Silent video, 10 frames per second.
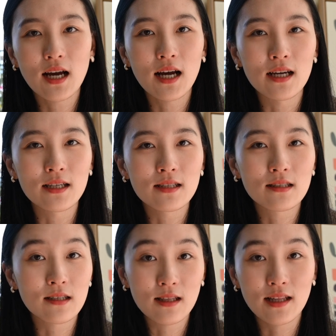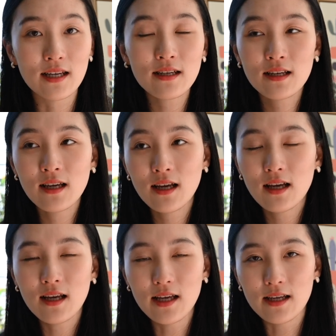I didn't like,
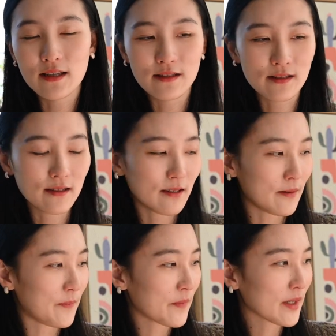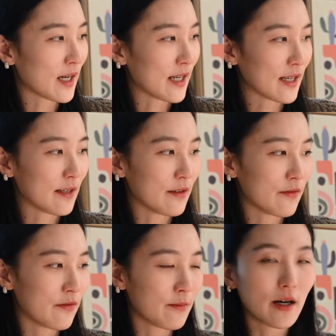and I kind
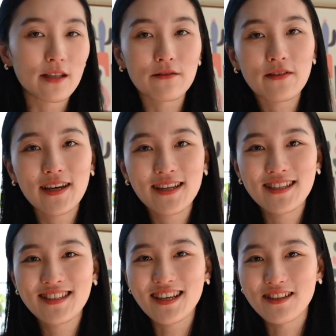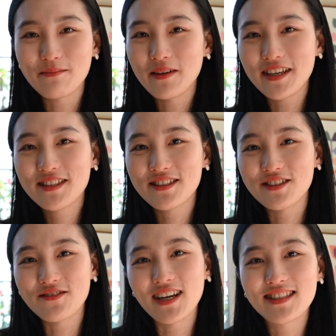of modify it and make
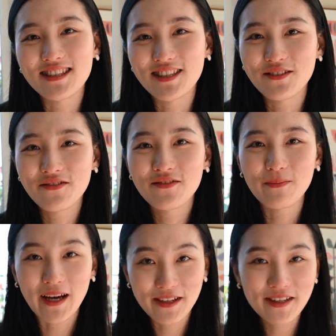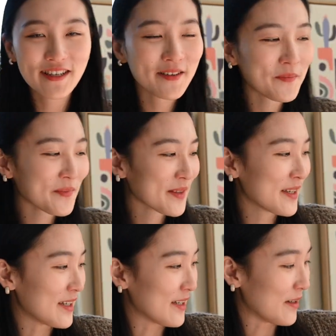the right sleeve better.
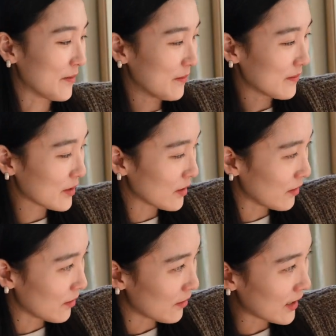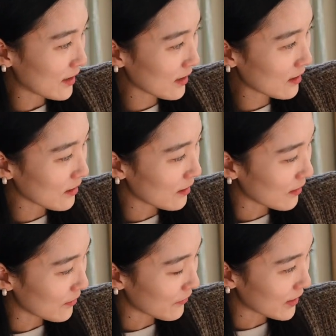So I think
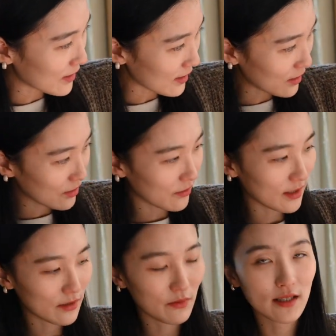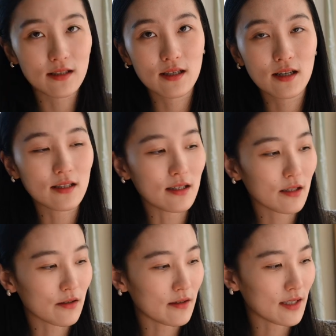the first issue is with the
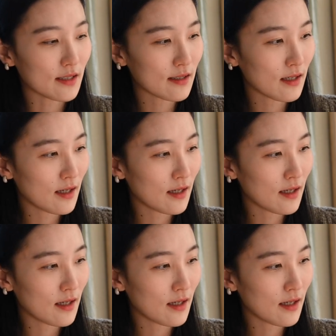decrease.